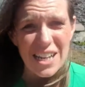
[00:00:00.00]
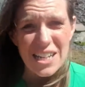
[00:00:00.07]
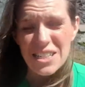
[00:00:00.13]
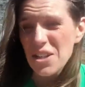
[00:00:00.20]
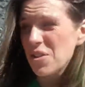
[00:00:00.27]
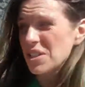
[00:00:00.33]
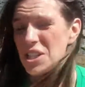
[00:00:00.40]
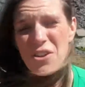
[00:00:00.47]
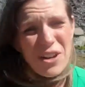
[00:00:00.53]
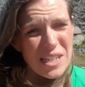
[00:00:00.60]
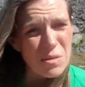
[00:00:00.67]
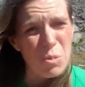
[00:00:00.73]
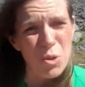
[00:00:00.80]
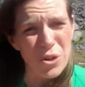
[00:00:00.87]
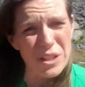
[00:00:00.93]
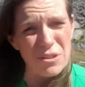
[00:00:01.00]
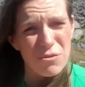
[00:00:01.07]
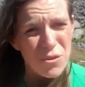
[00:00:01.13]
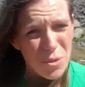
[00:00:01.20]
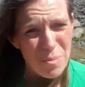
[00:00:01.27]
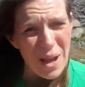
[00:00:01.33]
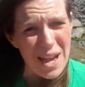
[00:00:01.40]
So as you're exploring the
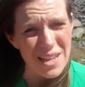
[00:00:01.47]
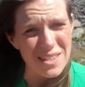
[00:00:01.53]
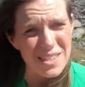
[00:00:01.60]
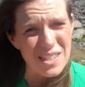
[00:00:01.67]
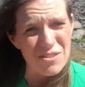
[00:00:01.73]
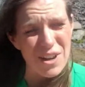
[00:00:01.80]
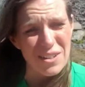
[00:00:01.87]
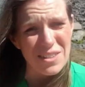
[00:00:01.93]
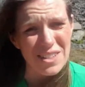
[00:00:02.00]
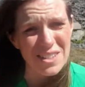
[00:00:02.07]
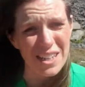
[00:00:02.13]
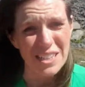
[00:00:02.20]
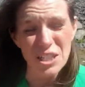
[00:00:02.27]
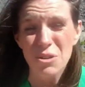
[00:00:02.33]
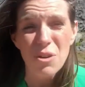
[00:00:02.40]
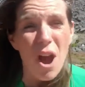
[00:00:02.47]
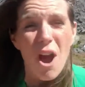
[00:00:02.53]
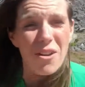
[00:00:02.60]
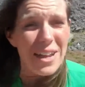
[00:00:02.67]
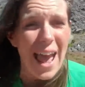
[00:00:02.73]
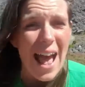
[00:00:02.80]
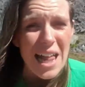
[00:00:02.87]
footpaths around the site, you
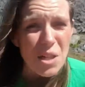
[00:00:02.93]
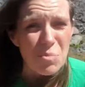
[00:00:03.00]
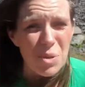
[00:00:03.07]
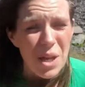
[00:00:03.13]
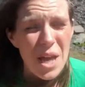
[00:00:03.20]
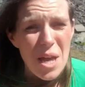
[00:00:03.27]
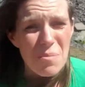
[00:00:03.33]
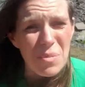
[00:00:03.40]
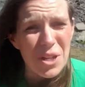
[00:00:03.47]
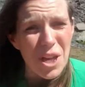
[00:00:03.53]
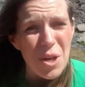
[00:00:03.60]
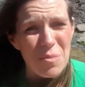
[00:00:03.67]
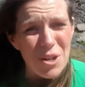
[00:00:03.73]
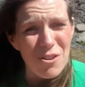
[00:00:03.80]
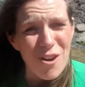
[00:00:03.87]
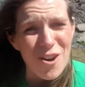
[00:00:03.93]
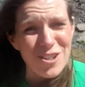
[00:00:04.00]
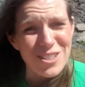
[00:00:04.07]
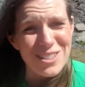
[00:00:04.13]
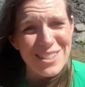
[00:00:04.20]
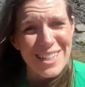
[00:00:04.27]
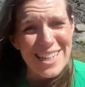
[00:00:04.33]
can't help but come
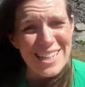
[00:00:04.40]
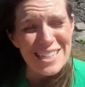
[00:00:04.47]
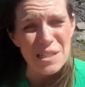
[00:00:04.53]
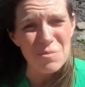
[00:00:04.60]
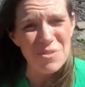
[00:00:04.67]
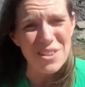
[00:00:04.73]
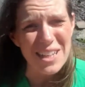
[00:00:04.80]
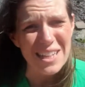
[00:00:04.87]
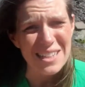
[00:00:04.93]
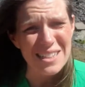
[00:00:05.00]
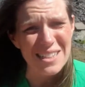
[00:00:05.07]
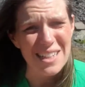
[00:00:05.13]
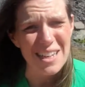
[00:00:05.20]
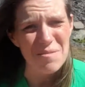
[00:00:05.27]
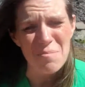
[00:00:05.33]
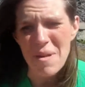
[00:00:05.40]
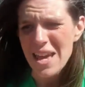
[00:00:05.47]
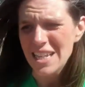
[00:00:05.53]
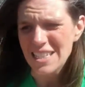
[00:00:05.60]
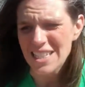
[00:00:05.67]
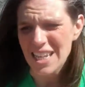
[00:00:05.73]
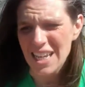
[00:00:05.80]
across some of these
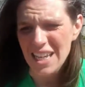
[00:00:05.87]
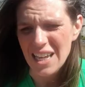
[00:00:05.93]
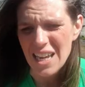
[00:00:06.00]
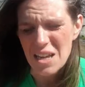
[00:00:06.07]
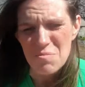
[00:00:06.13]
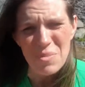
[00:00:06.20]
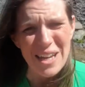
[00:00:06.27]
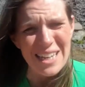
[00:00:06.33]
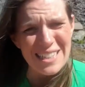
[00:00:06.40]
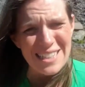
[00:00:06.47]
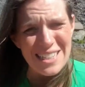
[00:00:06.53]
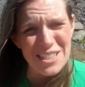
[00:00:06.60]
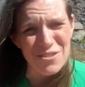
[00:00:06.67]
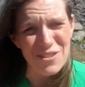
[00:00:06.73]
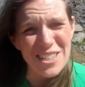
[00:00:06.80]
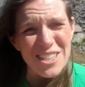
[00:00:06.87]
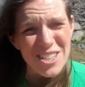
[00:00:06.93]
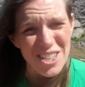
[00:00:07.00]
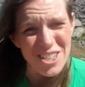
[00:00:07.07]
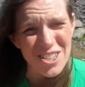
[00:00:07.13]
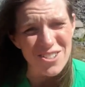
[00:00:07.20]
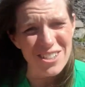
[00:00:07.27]
amazing pieces of
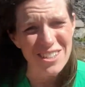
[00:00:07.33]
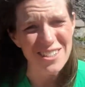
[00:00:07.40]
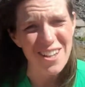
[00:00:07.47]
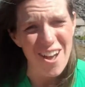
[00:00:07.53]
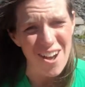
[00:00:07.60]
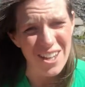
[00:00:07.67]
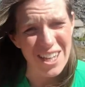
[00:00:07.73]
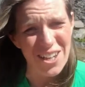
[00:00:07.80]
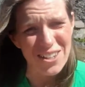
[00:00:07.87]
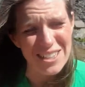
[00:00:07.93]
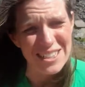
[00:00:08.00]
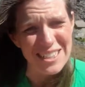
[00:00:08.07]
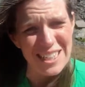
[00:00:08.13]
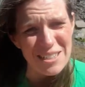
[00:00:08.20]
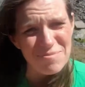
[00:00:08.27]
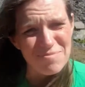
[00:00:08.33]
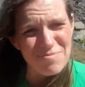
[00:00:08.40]
industrial archaeology.